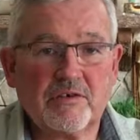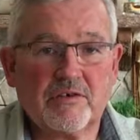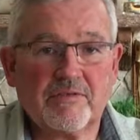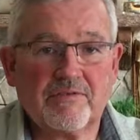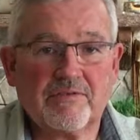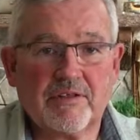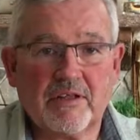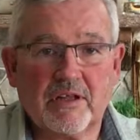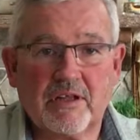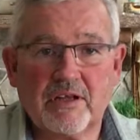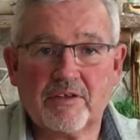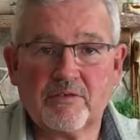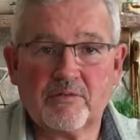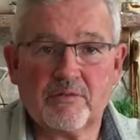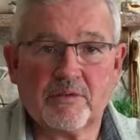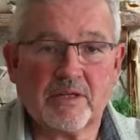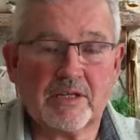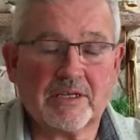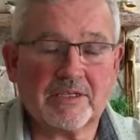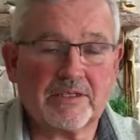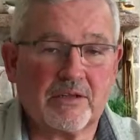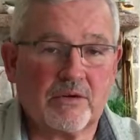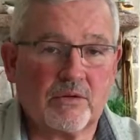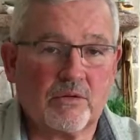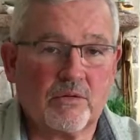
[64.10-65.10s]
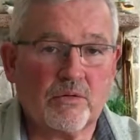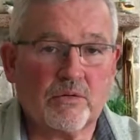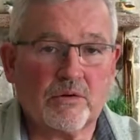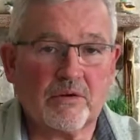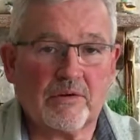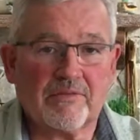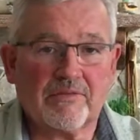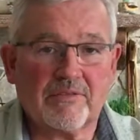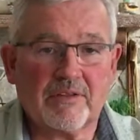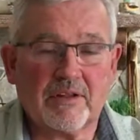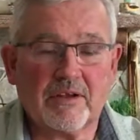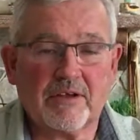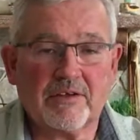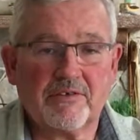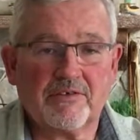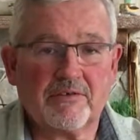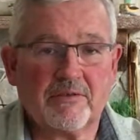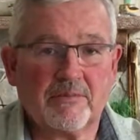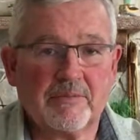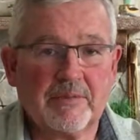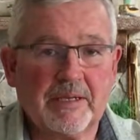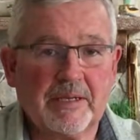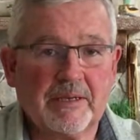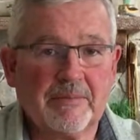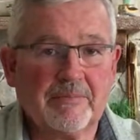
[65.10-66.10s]
on flies, would like to order flies
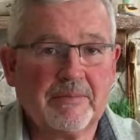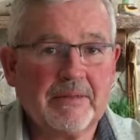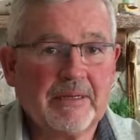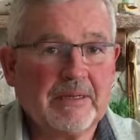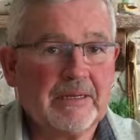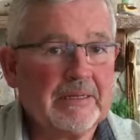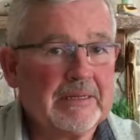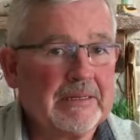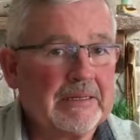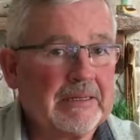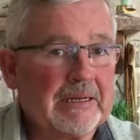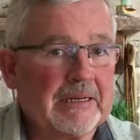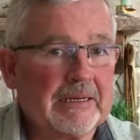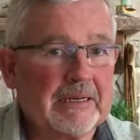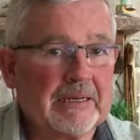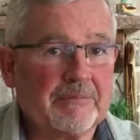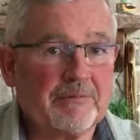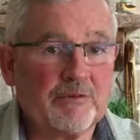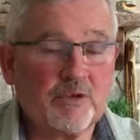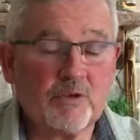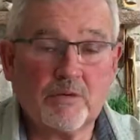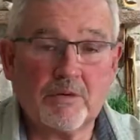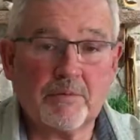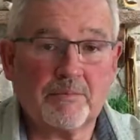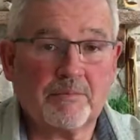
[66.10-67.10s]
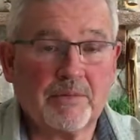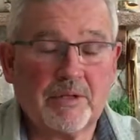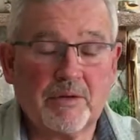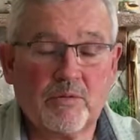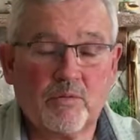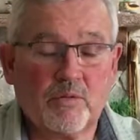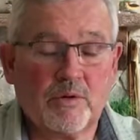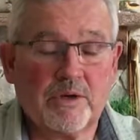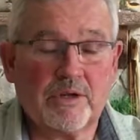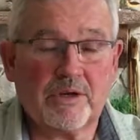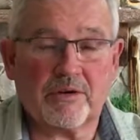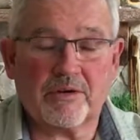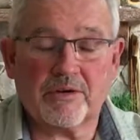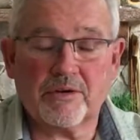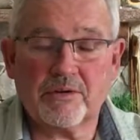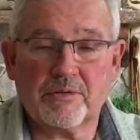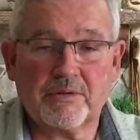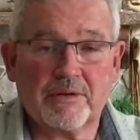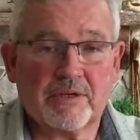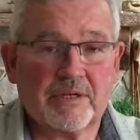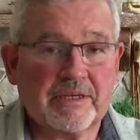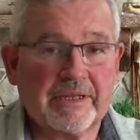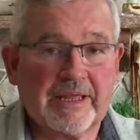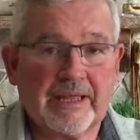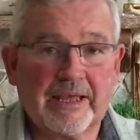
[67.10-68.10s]
from him, do it midwinter. Do
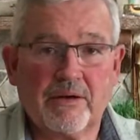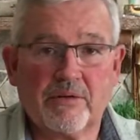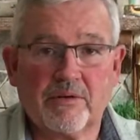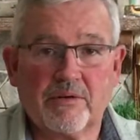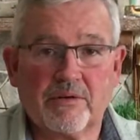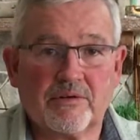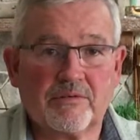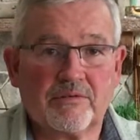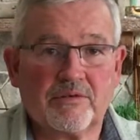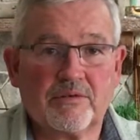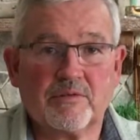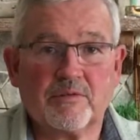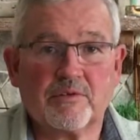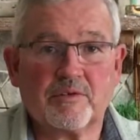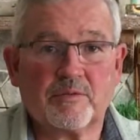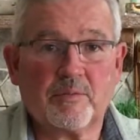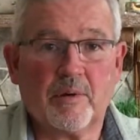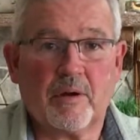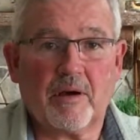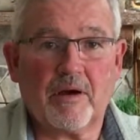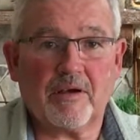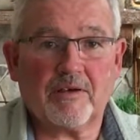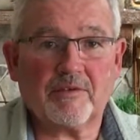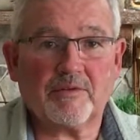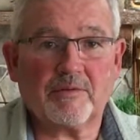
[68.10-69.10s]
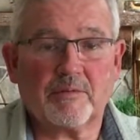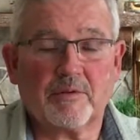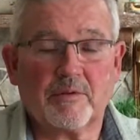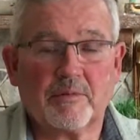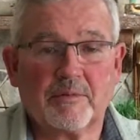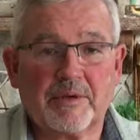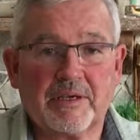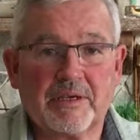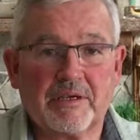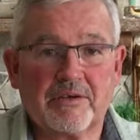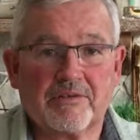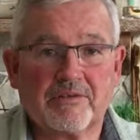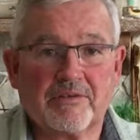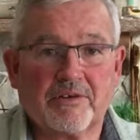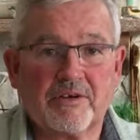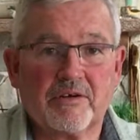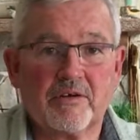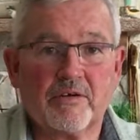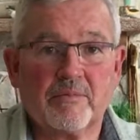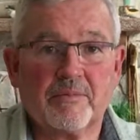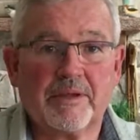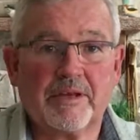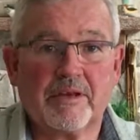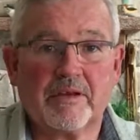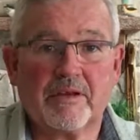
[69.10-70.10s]
it now or as soon as possible, because
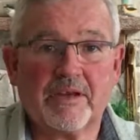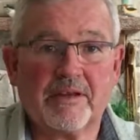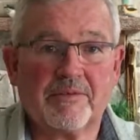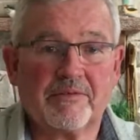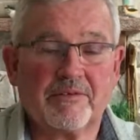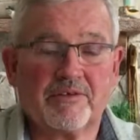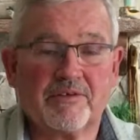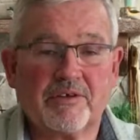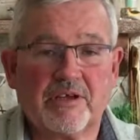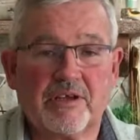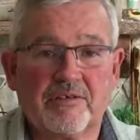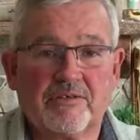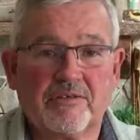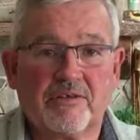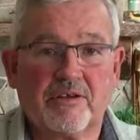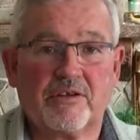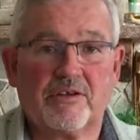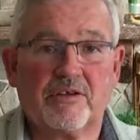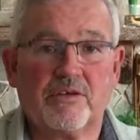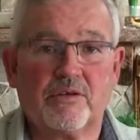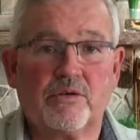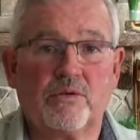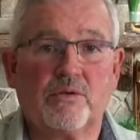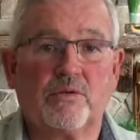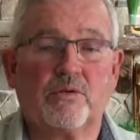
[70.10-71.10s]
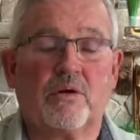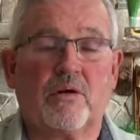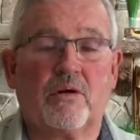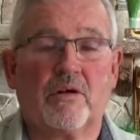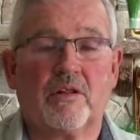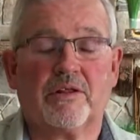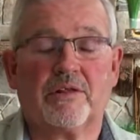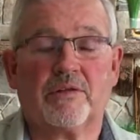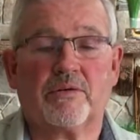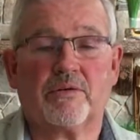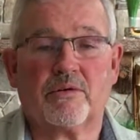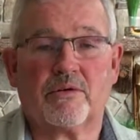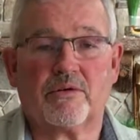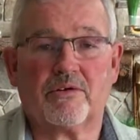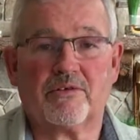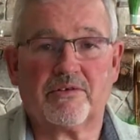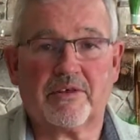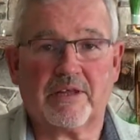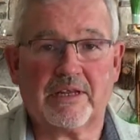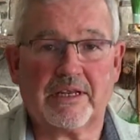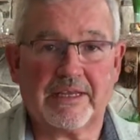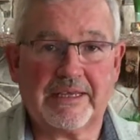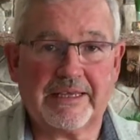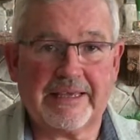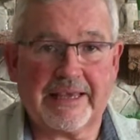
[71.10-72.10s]
Daryl may not have a chance to do all the orders
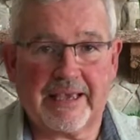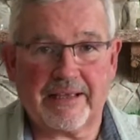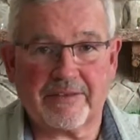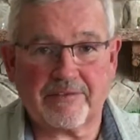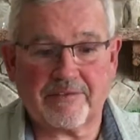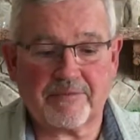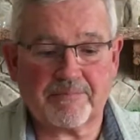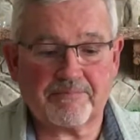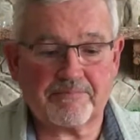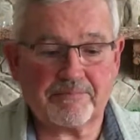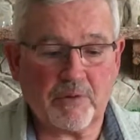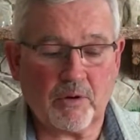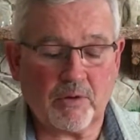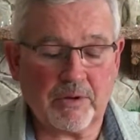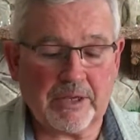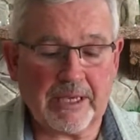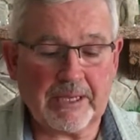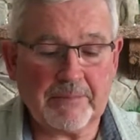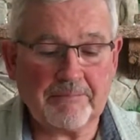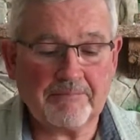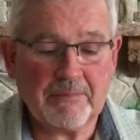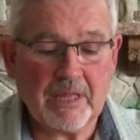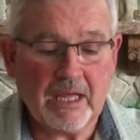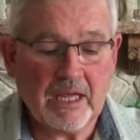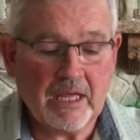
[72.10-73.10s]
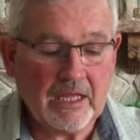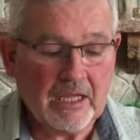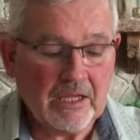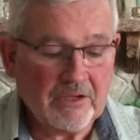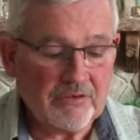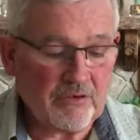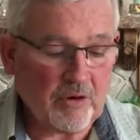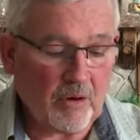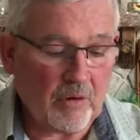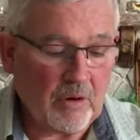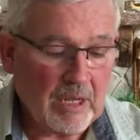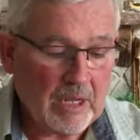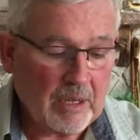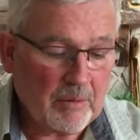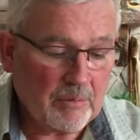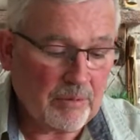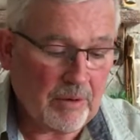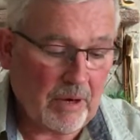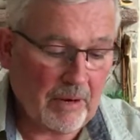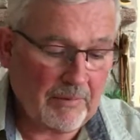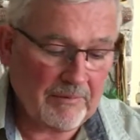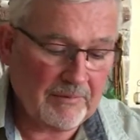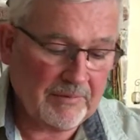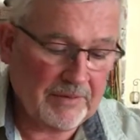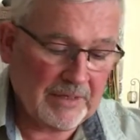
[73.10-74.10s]
that he gets. Okay? So
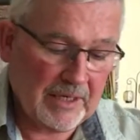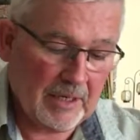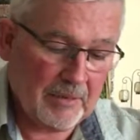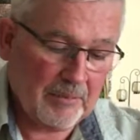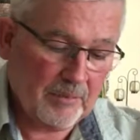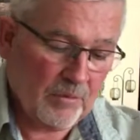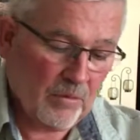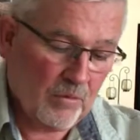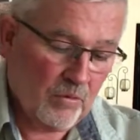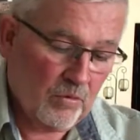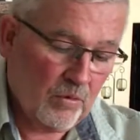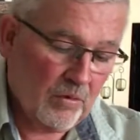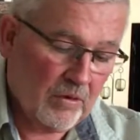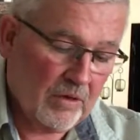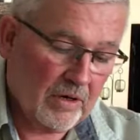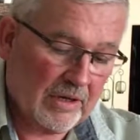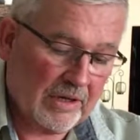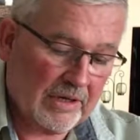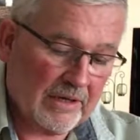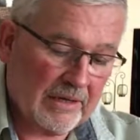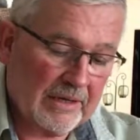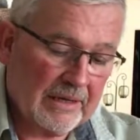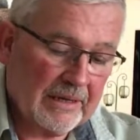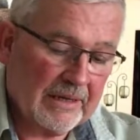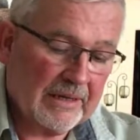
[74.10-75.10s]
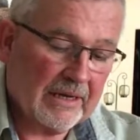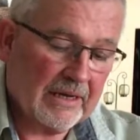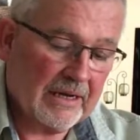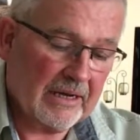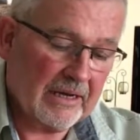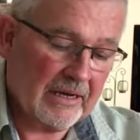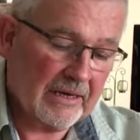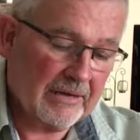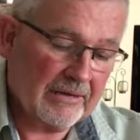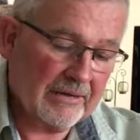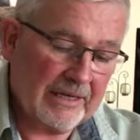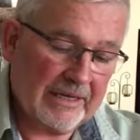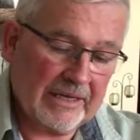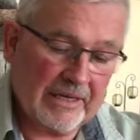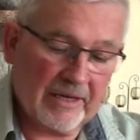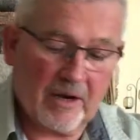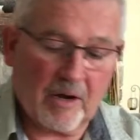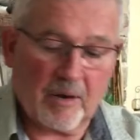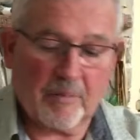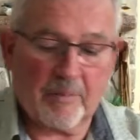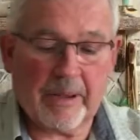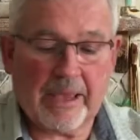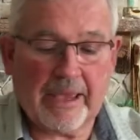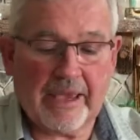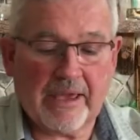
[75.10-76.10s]
probably number one in
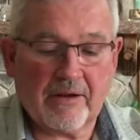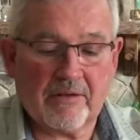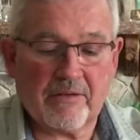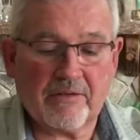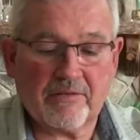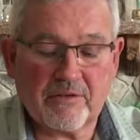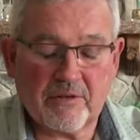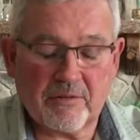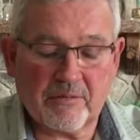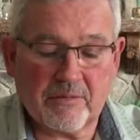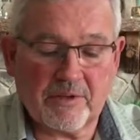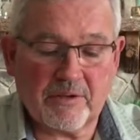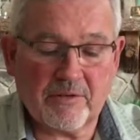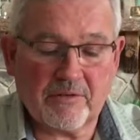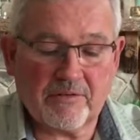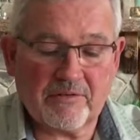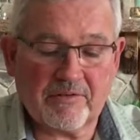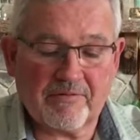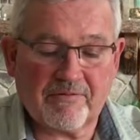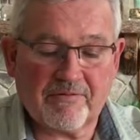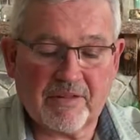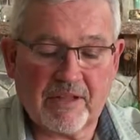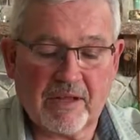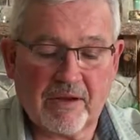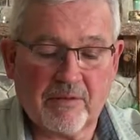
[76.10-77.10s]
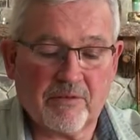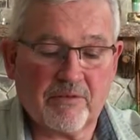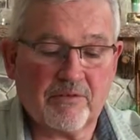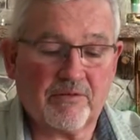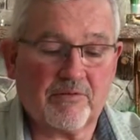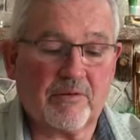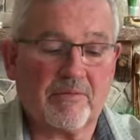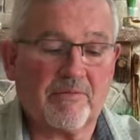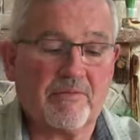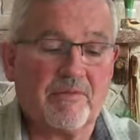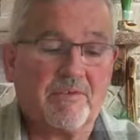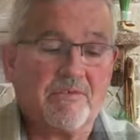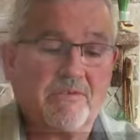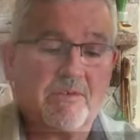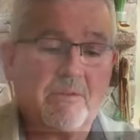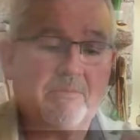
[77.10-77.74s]
our patterns that we use at Flowers River is